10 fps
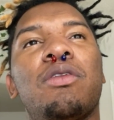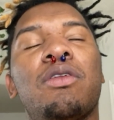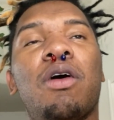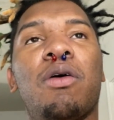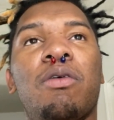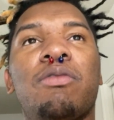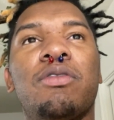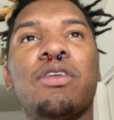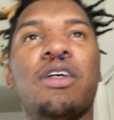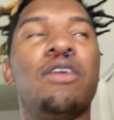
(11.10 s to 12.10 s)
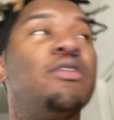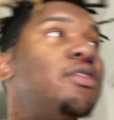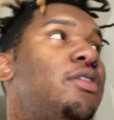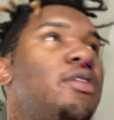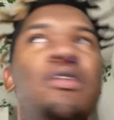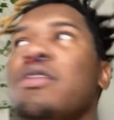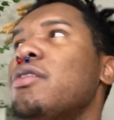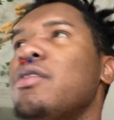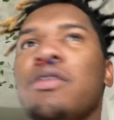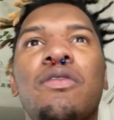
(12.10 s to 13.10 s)
Oh, yeah.
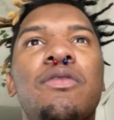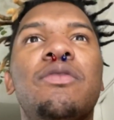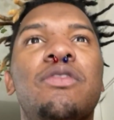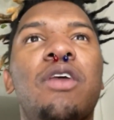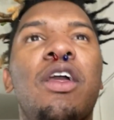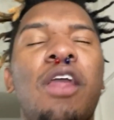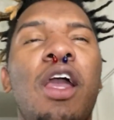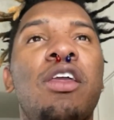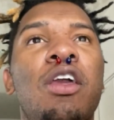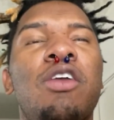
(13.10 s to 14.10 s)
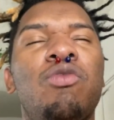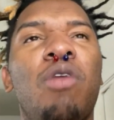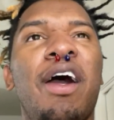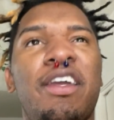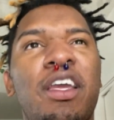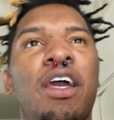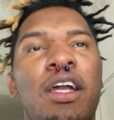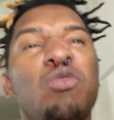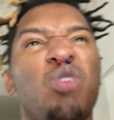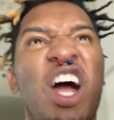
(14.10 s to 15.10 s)
Yeah, yeah, yeah, you right. Yeah,
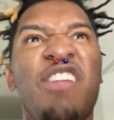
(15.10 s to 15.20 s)
that's what I